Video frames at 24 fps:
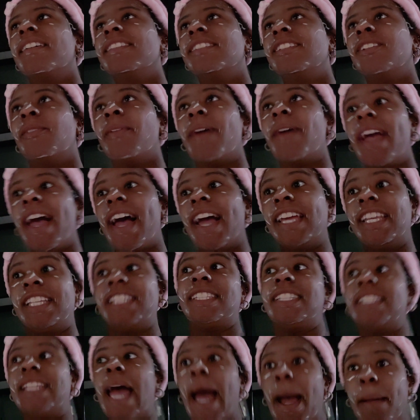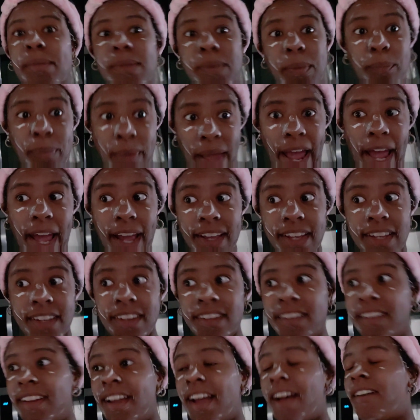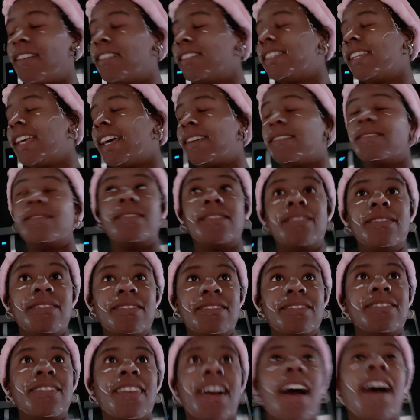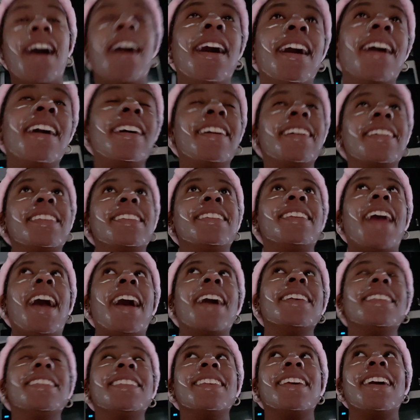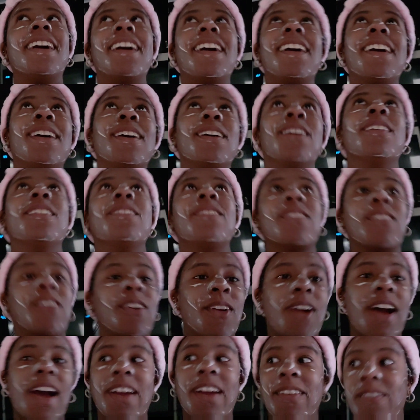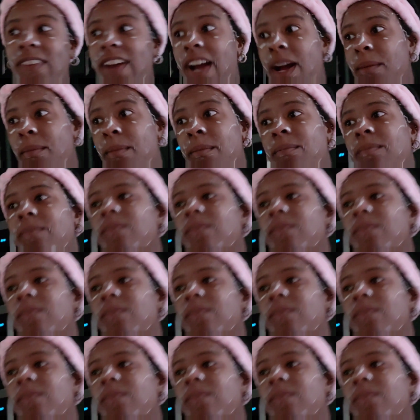the way I snapped back, I was like, yes, girl, I forgot.